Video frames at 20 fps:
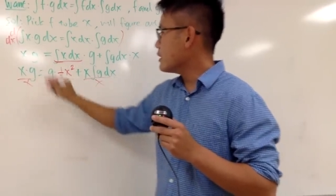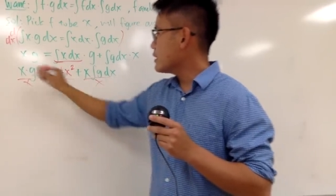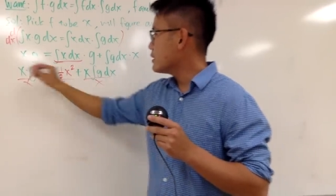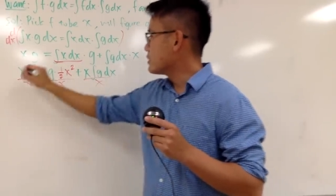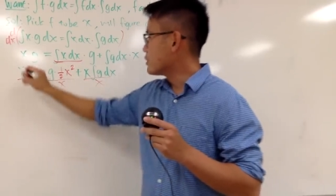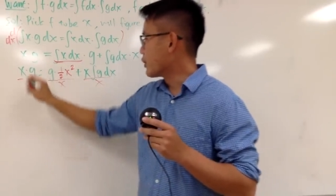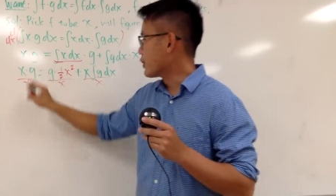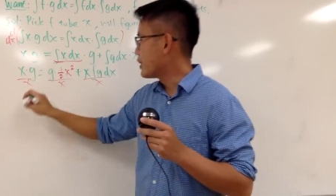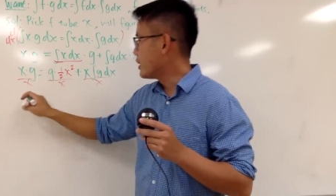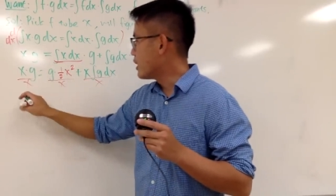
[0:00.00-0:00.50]

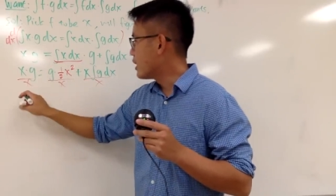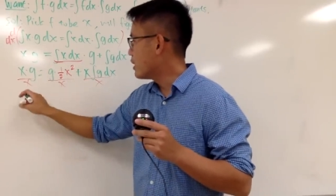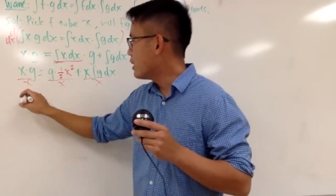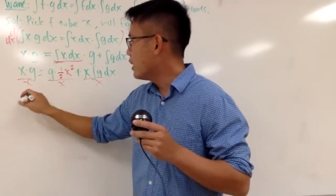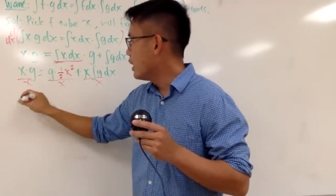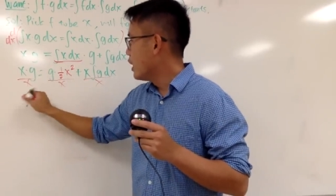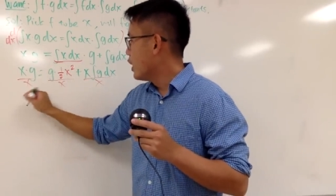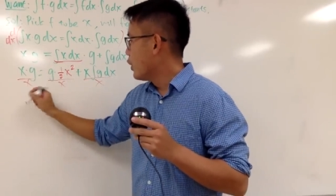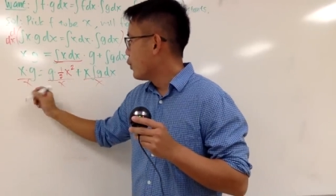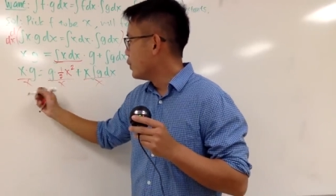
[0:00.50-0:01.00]
So here
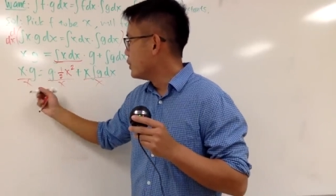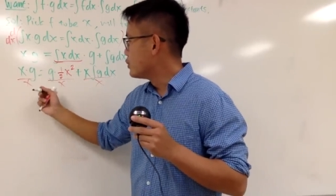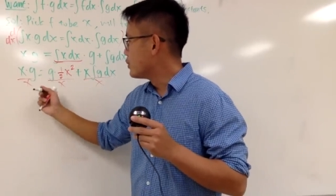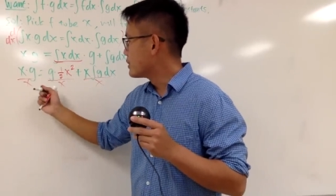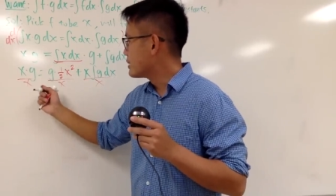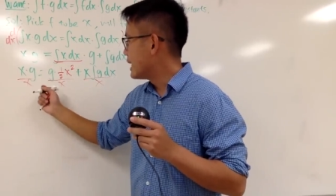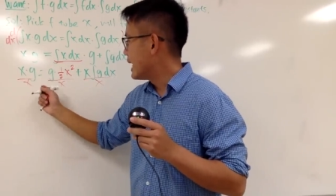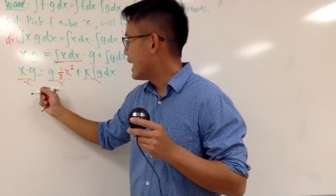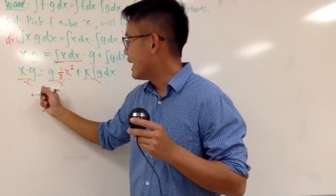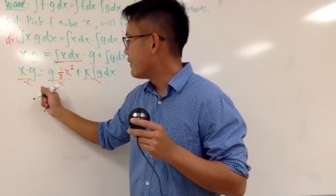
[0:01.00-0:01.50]
we
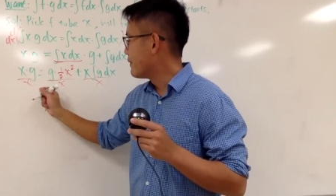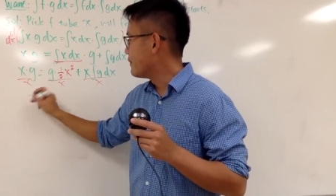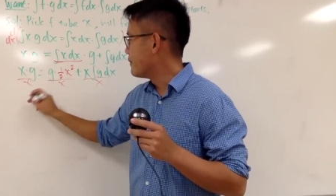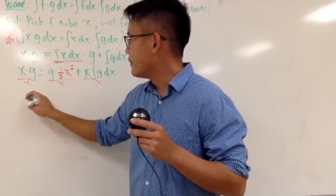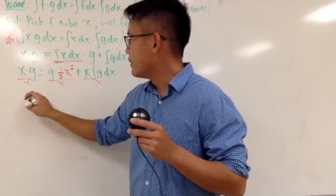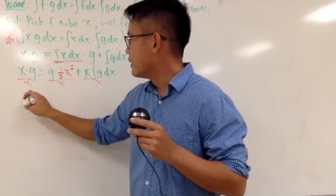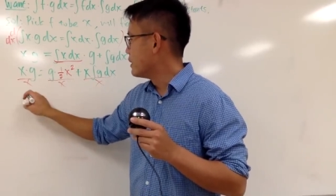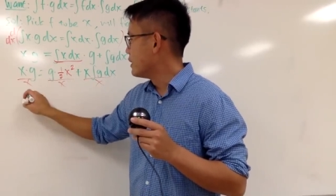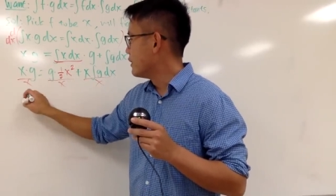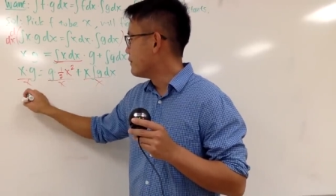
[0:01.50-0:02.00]
just have
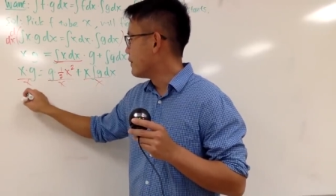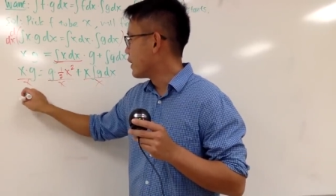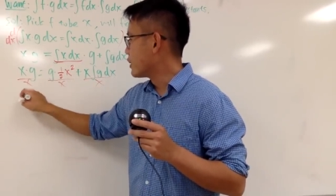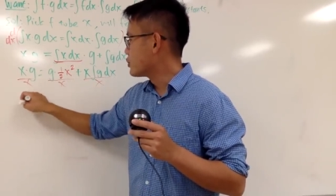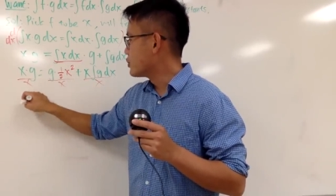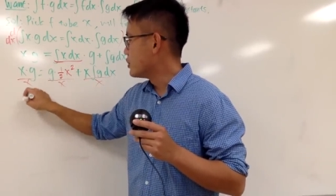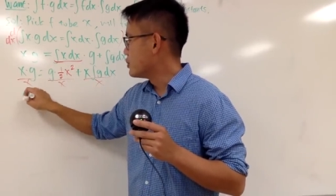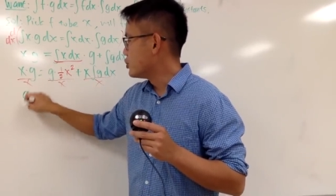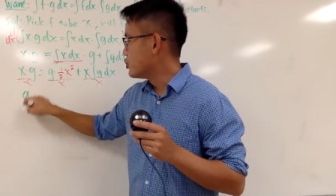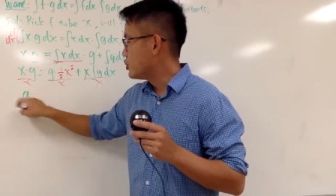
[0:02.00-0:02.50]
the
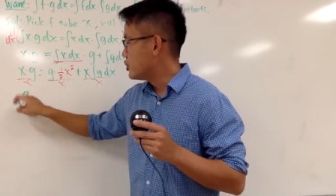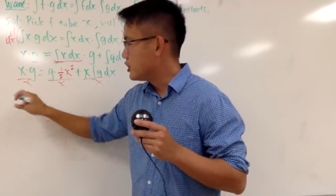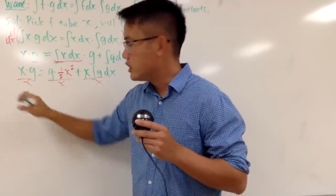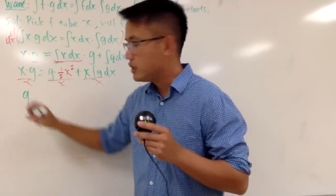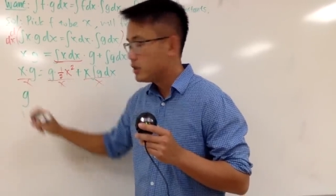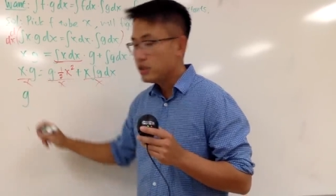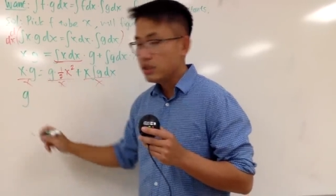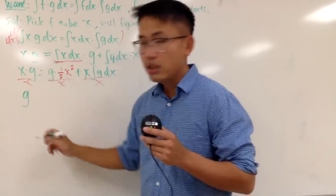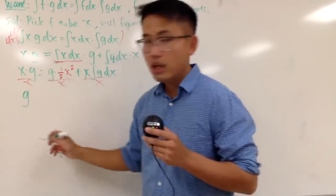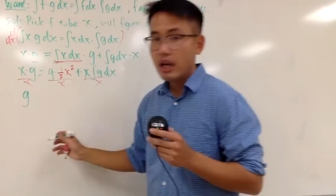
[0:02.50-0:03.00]
function
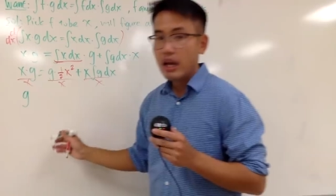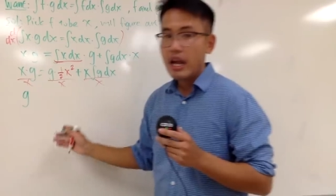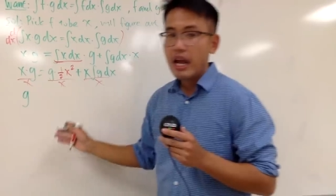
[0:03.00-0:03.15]
g,